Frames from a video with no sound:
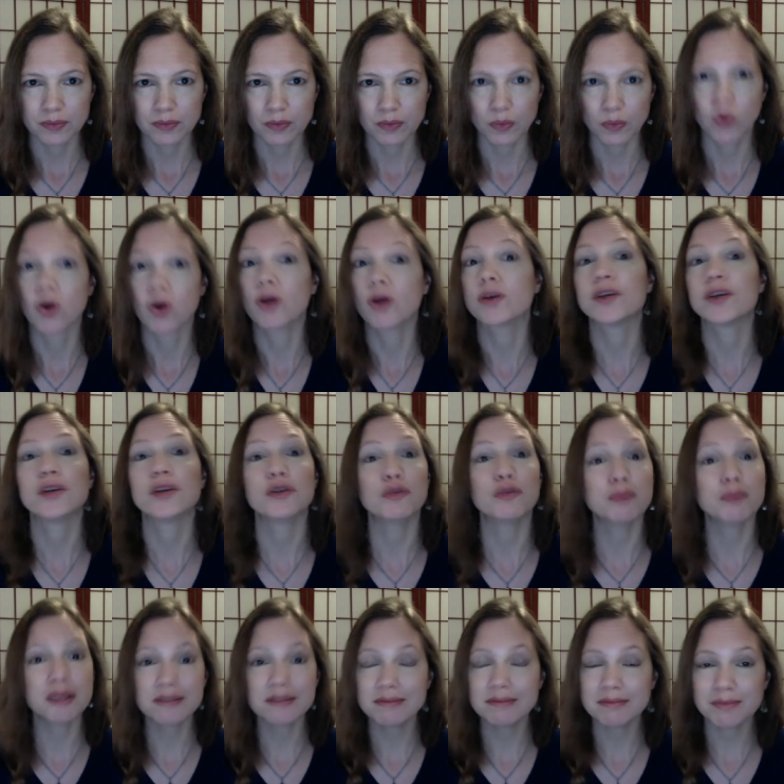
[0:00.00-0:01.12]
We're all
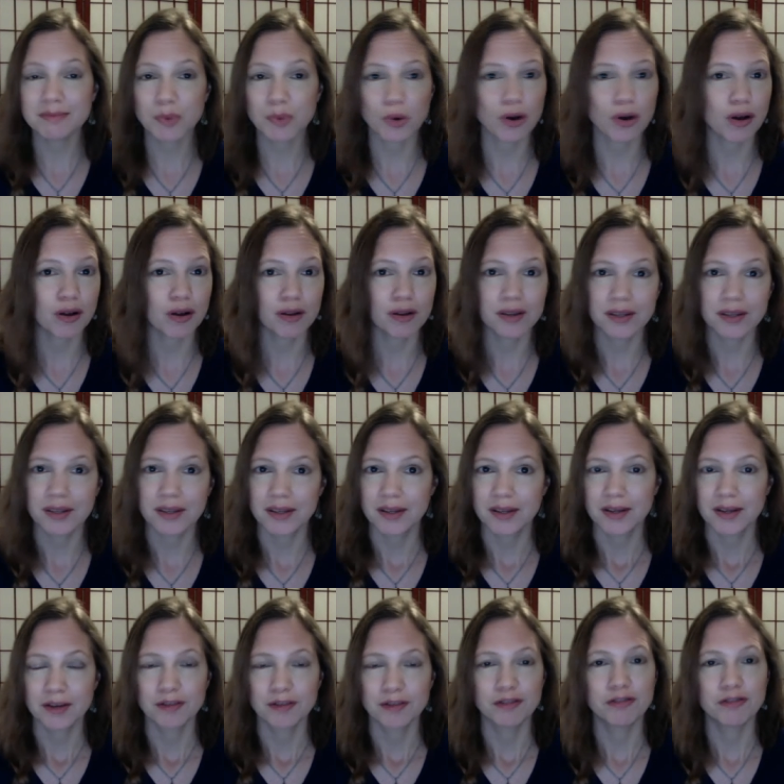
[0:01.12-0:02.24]
human. We're all
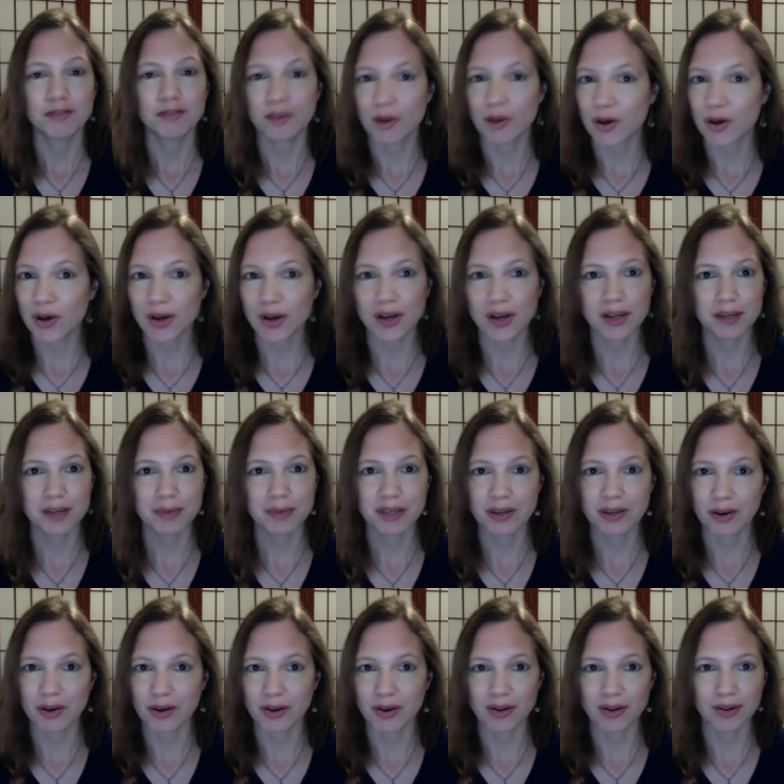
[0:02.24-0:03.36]
flawed. We
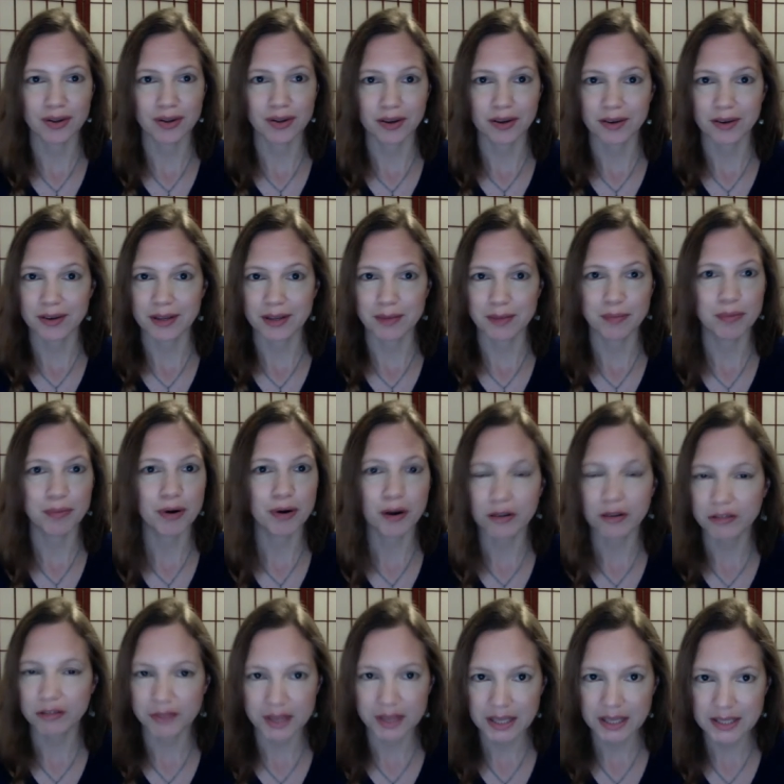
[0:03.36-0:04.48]
all are
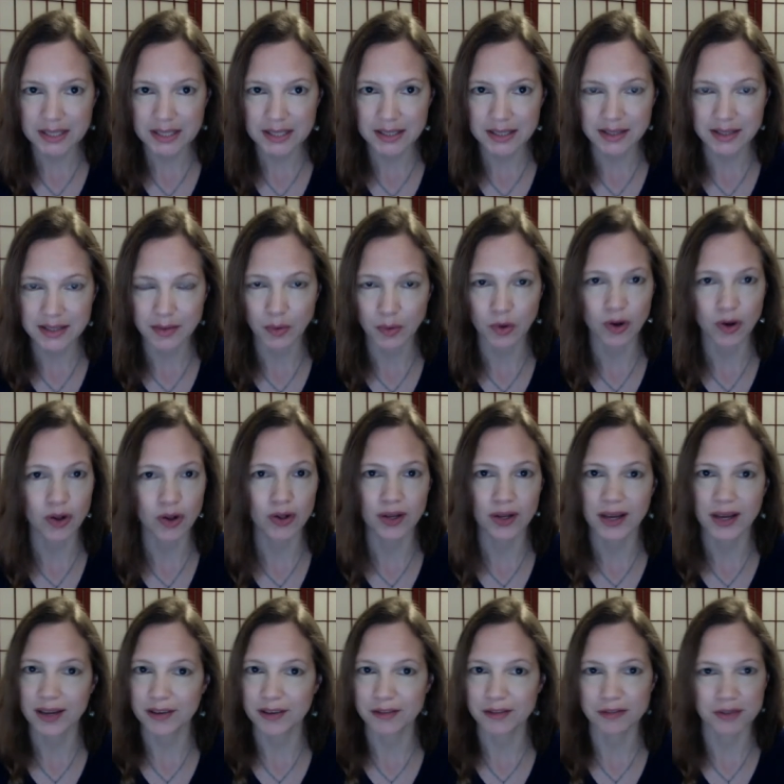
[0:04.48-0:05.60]
imperfect. And we're all
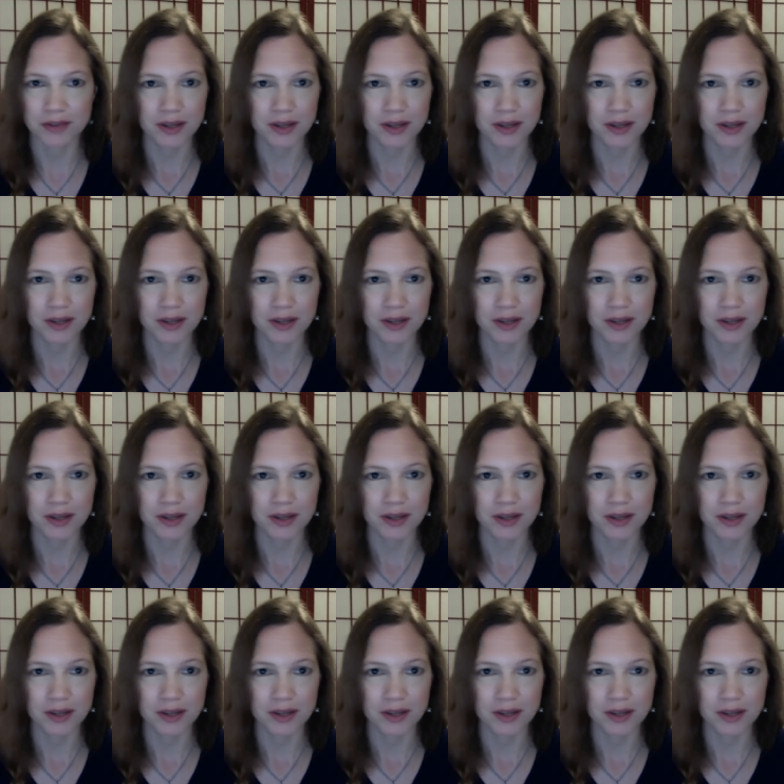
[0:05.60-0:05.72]
kind of